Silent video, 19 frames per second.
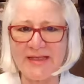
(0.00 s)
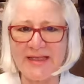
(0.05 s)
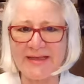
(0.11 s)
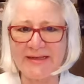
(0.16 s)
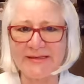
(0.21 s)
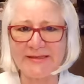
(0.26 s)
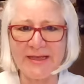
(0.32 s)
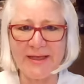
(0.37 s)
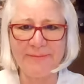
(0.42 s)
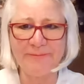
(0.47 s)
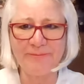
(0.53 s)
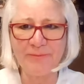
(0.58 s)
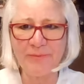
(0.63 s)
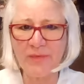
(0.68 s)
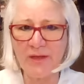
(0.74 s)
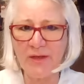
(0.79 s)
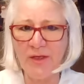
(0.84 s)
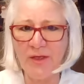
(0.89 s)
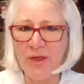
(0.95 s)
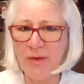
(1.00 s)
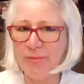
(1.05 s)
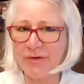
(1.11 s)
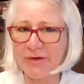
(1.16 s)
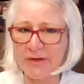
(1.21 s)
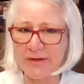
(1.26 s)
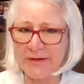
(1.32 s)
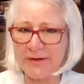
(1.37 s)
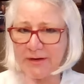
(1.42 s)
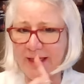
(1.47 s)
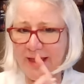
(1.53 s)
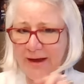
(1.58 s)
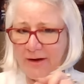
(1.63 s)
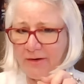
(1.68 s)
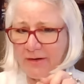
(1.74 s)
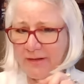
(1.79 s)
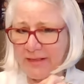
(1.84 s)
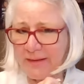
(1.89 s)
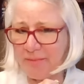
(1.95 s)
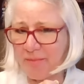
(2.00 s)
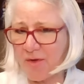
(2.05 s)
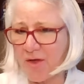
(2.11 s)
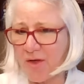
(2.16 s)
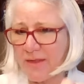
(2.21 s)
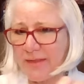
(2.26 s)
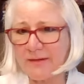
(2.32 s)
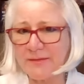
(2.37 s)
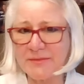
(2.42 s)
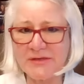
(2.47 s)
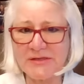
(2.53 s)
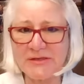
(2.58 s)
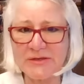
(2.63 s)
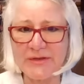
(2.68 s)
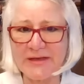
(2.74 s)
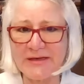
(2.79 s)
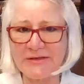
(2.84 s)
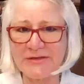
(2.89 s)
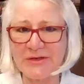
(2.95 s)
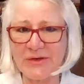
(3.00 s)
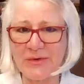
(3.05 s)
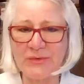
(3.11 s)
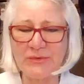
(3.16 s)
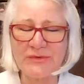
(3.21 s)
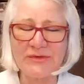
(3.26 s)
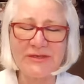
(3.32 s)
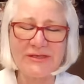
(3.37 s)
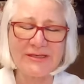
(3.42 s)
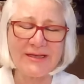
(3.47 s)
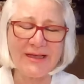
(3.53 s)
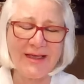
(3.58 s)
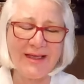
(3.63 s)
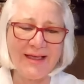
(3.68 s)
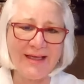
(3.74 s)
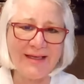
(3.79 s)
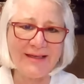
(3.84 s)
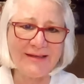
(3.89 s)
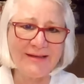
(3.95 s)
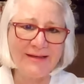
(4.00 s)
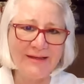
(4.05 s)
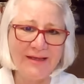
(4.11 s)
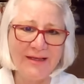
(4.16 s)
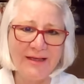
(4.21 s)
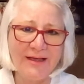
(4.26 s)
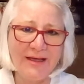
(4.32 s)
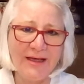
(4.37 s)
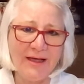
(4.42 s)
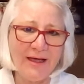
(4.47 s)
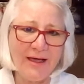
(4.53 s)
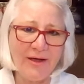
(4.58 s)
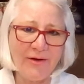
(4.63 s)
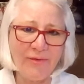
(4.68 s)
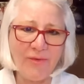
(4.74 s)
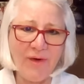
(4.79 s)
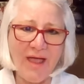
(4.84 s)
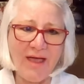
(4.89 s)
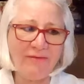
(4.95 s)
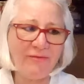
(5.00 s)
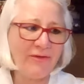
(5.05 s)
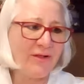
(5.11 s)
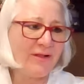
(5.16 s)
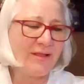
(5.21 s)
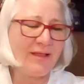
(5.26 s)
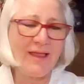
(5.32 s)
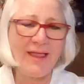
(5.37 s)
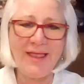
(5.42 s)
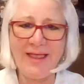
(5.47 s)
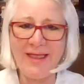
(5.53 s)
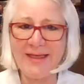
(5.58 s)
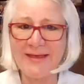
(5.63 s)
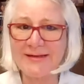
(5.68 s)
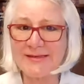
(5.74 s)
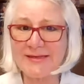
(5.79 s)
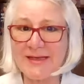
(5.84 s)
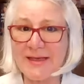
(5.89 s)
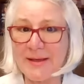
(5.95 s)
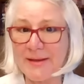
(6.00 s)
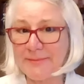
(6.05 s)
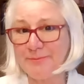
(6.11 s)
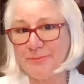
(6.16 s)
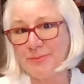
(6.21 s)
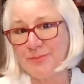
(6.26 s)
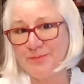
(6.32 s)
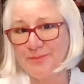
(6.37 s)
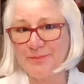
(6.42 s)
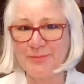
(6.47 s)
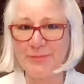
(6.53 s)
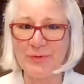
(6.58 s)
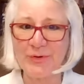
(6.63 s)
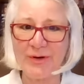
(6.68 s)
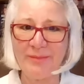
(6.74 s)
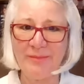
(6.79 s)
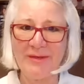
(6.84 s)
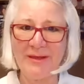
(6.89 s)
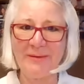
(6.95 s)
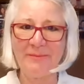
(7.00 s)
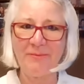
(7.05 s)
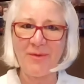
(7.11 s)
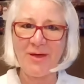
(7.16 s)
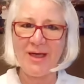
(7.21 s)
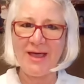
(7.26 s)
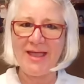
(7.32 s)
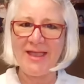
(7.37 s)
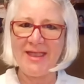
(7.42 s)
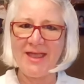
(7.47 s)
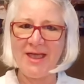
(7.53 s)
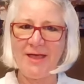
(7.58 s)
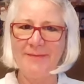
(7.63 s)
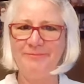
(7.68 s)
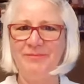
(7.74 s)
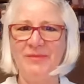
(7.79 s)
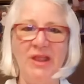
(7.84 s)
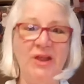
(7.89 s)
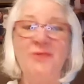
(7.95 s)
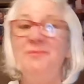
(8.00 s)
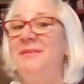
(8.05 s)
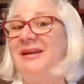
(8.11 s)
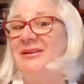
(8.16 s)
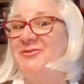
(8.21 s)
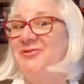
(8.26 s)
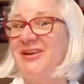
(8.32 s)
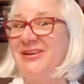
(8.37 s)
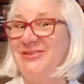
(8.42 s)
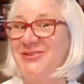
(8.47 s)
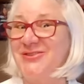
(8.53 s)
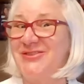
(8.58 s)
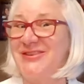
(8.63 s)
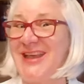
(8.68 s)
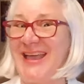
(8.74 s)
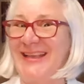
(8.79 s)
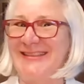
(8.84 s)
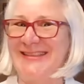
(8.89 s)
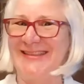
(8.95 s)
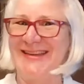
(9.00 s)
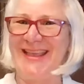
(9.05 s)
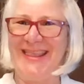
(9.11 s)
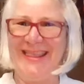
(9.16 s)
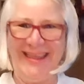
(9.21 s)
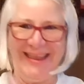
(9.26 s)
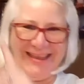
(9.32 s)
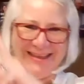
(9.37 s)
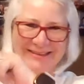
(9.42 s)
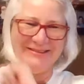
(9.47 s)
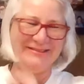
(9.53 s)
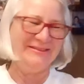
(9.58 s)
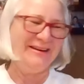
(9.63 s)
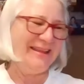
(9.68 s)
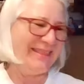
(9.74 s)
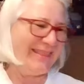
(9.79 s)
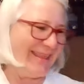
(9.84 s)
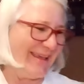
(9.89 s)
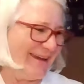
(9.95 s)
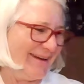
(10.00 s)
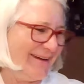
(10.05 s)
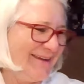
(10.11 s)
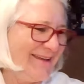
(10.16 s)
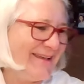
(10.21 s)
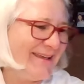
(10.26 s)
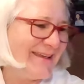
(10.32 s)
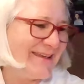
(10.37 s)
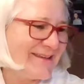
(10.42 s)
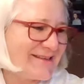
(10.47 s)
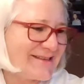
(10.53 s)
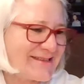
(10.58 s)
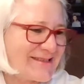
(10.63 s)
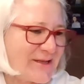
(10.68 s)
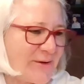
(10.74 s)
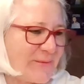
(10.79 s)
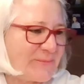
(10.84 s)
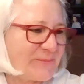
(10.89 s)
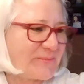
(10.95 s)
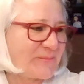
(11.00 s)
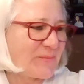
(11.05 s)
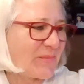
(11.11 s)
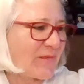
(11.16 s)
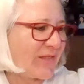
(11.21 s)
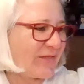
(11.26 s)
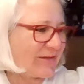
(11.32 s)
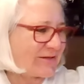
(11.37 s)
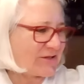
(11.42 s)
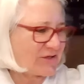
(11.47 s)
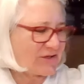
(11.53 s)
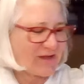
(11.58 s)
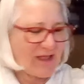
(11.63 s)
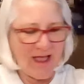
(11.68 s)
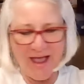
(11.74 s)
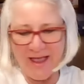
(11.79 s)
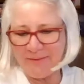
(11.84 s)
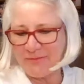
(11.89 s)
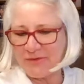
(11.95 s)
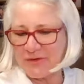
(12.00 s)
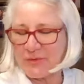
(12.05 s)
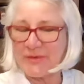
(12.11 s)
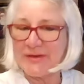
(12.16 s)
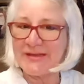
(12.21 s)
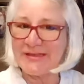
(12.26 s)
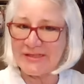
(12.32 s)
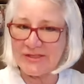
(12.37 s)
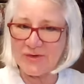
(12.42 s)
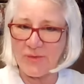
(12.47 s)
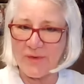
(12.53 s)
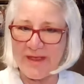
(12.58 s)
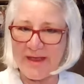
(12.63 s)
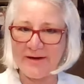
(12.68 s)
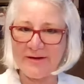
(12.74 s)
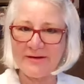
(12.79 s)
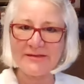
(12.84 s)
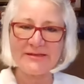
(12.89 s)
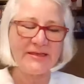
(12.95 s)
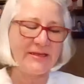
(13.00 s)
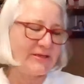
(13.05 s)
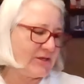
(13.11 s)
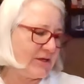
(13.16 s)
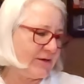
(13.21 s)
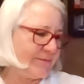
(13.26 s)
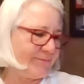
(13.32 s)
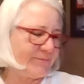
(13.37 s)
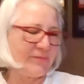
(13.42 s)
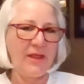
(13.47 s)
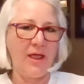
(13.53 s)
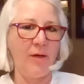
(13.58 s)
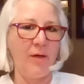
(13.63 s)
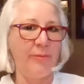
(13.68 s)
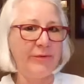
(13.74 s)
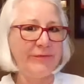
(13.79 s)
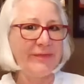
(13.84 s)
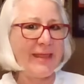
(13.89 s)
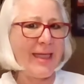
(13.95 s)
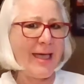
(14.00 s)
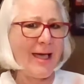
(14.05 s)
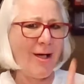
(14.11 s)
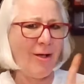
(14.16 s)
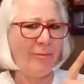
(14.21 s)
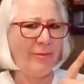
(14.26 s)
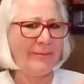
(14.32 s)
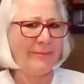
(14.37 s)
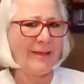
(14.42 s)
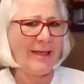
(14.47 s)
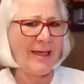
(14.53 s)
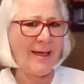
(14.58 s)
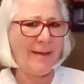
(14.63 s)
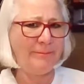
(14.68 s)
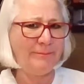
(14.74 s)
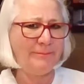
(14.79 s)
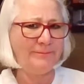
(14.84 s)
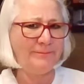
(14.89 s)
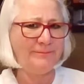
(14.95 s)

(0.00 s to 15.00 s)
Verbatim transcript: and put a little hair clip on them so they don't unravel, and put them in my my treasure chest, I think, right there. So this, I'm doing squares, and I'll put the album up.